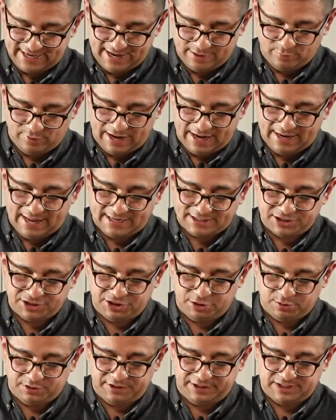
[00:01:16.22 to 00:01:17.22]
And what I like to
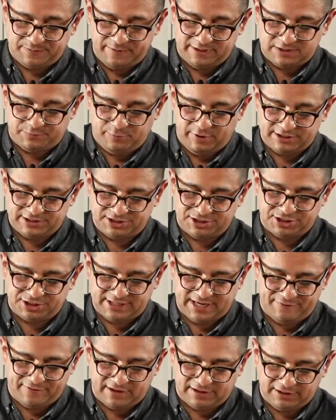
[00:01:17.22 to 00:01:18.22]
do with these mint sprigs is just
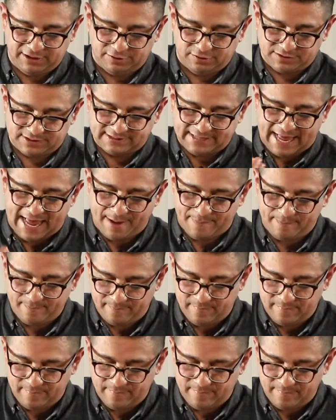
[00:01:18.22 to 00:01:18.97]
give it a little slap,